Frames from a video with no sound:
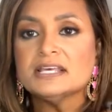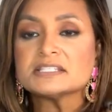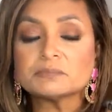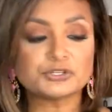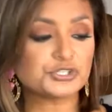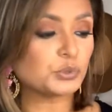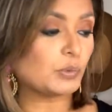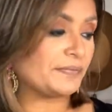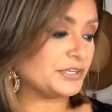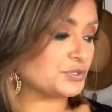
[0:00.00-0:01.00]
similar to the
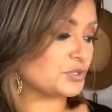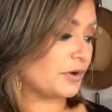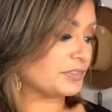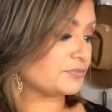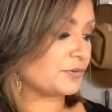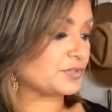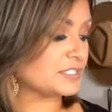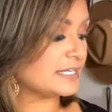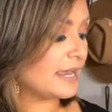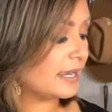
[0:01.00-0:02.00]
one that you saw on the
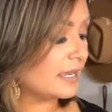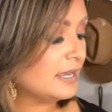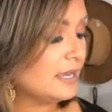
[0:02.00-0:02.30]
first day.